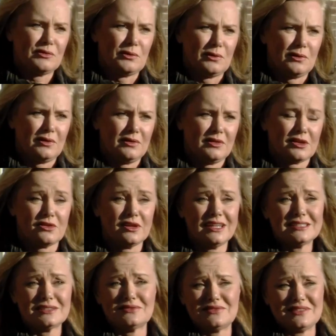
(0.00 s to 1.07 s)
for the
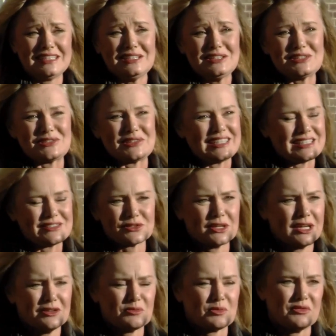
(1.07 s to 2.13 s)
creative industries,
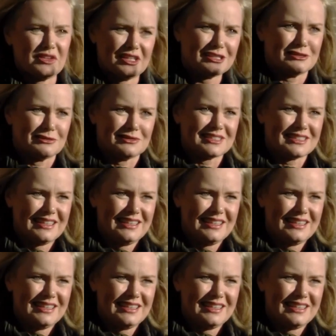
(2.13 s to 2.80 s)
creative professionals.